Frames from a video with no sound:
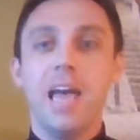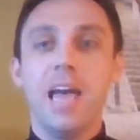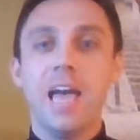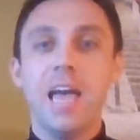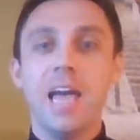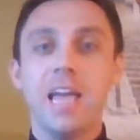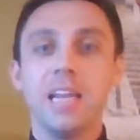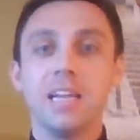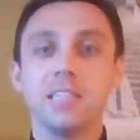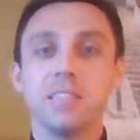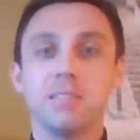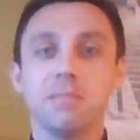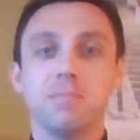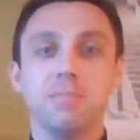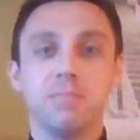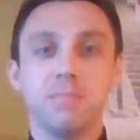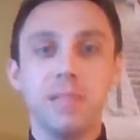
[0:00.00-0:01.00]
And
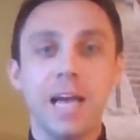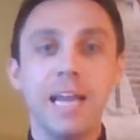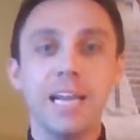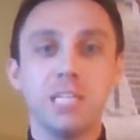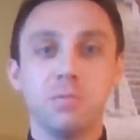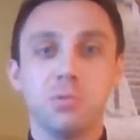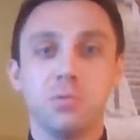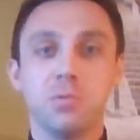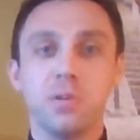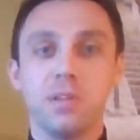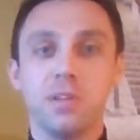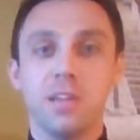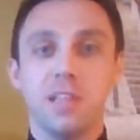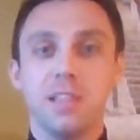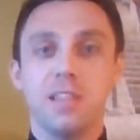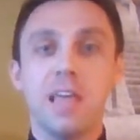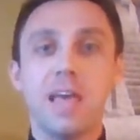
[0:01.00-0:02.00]
that is
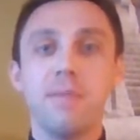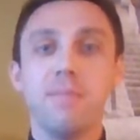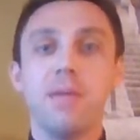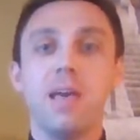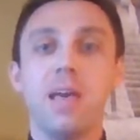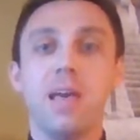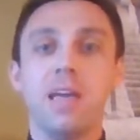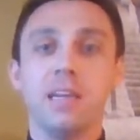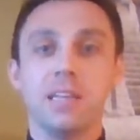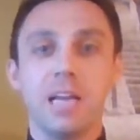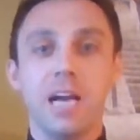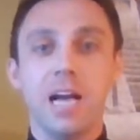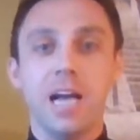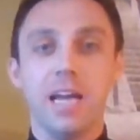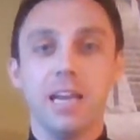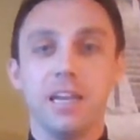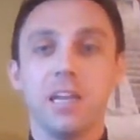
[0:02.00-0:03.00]
between them and
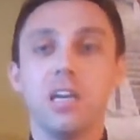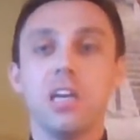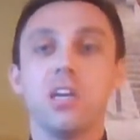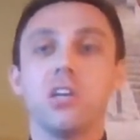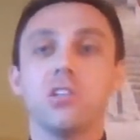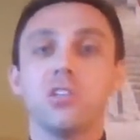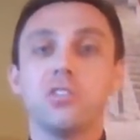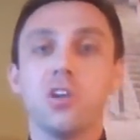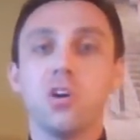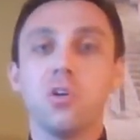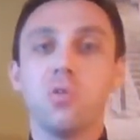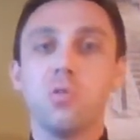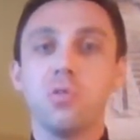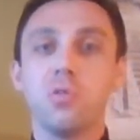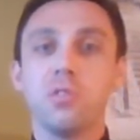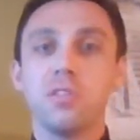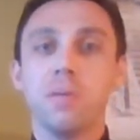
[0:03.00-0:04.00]
God.
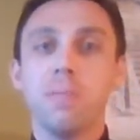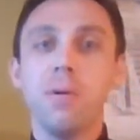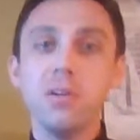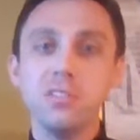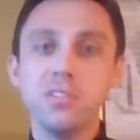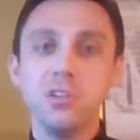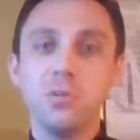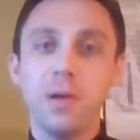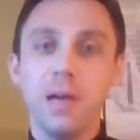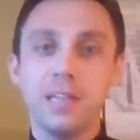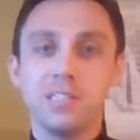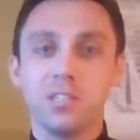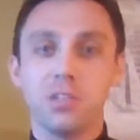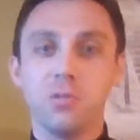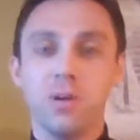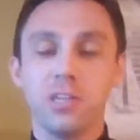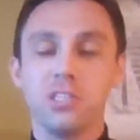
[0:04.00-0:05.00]
So the person who
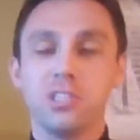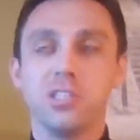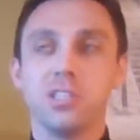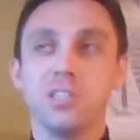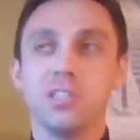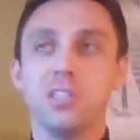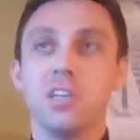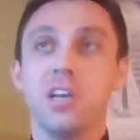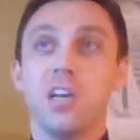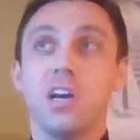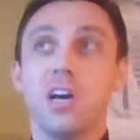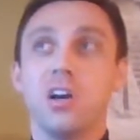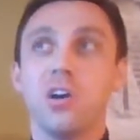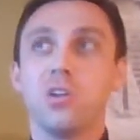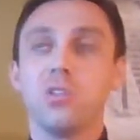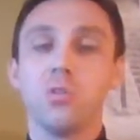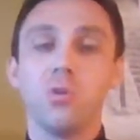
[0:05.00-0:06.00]
asked the question,
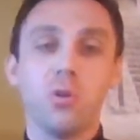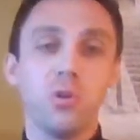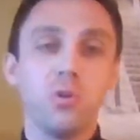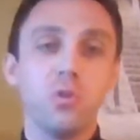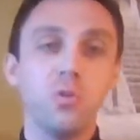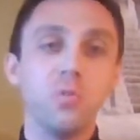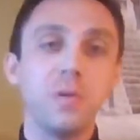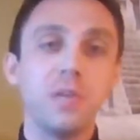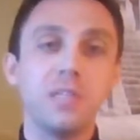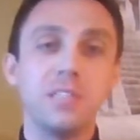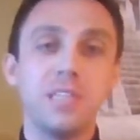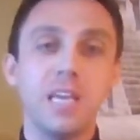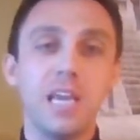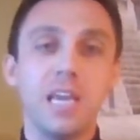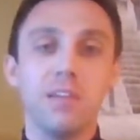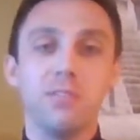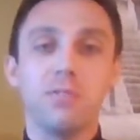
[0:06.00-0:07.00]
Lord, who will be
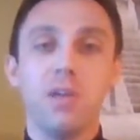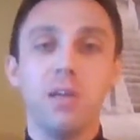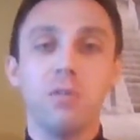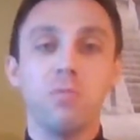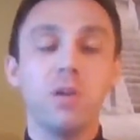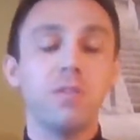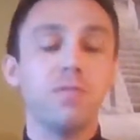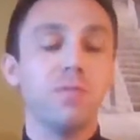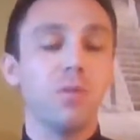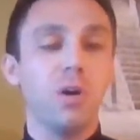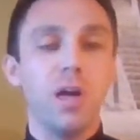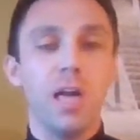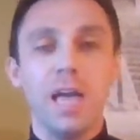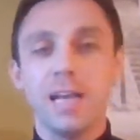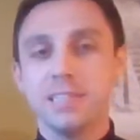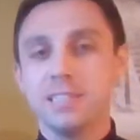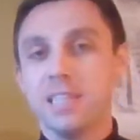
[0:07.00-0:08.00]
saved? And we
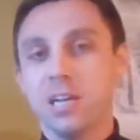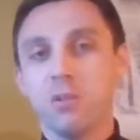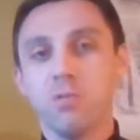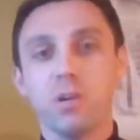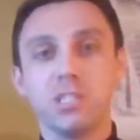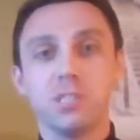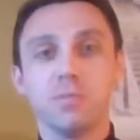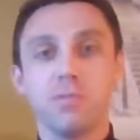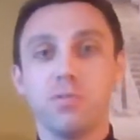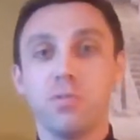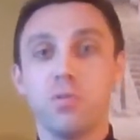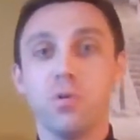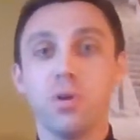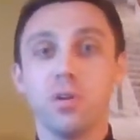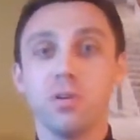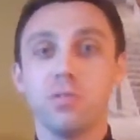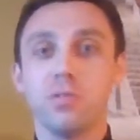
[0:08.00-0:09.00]
ask that question
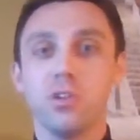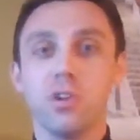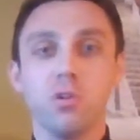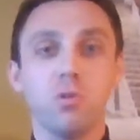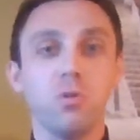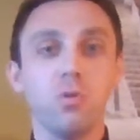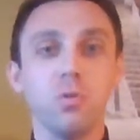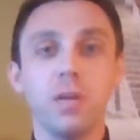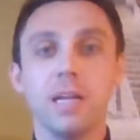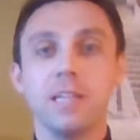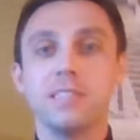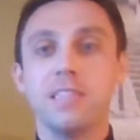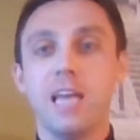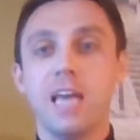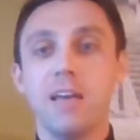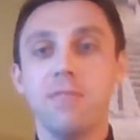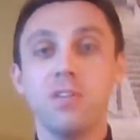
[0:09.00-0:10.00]
for, you know, who gets
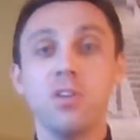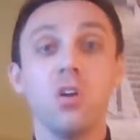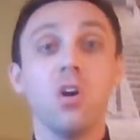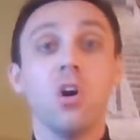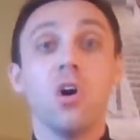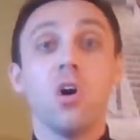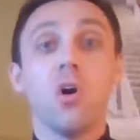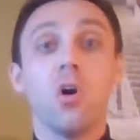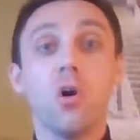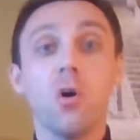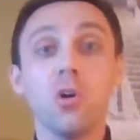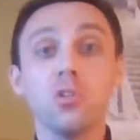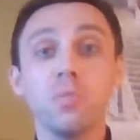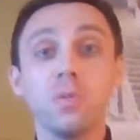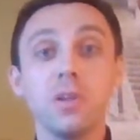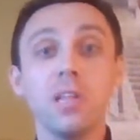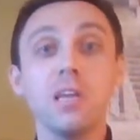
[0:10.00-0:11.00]
to heaven?
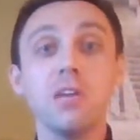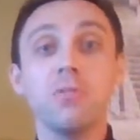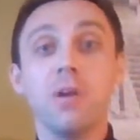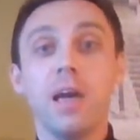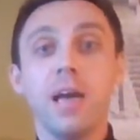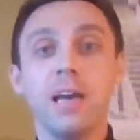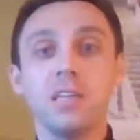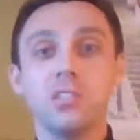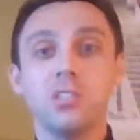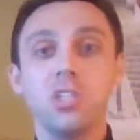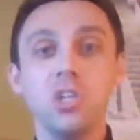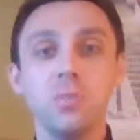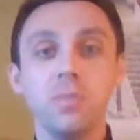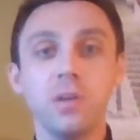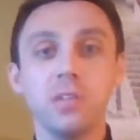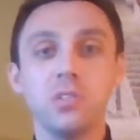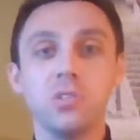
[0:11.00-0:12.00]
Ultimately, as
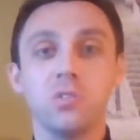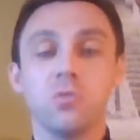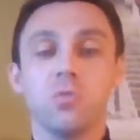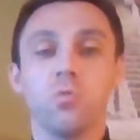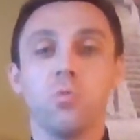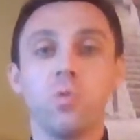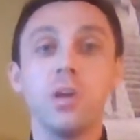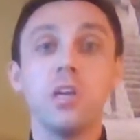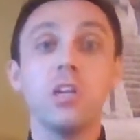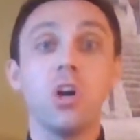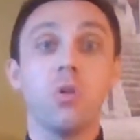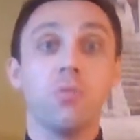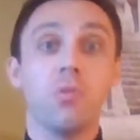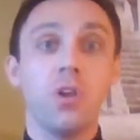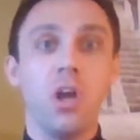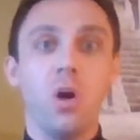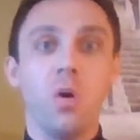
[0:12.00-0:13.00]
humans, we
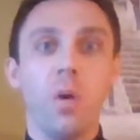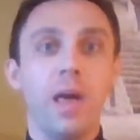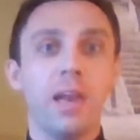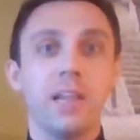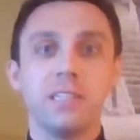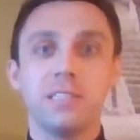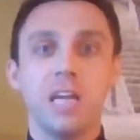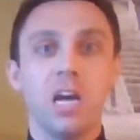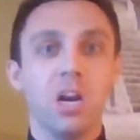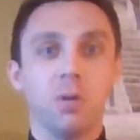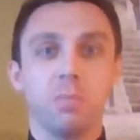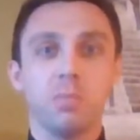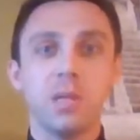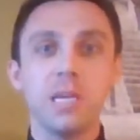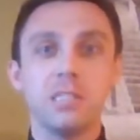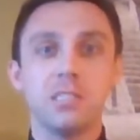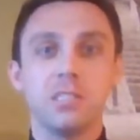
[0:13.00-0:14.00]
don't know, and it's not our
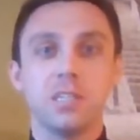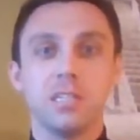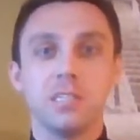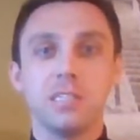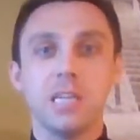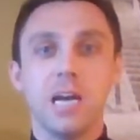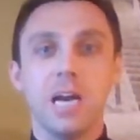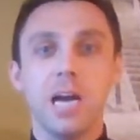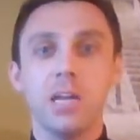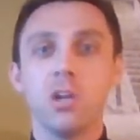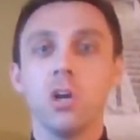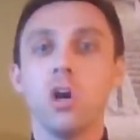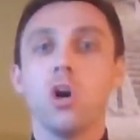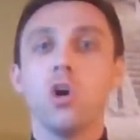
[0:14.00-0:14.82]
place to decide